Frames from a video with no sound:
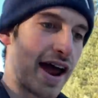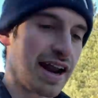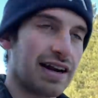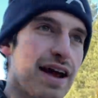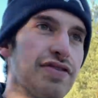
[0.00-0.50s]

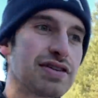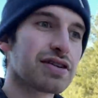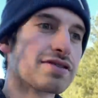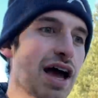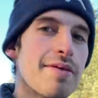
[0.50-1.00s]
it. And every
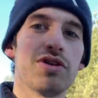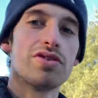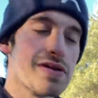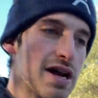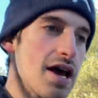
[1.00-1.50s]
single time you
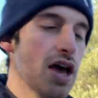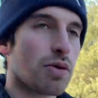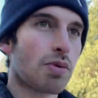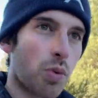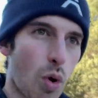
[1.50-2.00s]
do it,
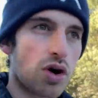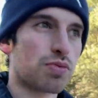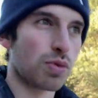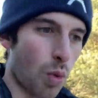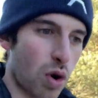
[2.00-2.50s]
reward,
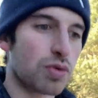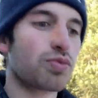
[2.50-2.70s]
reward,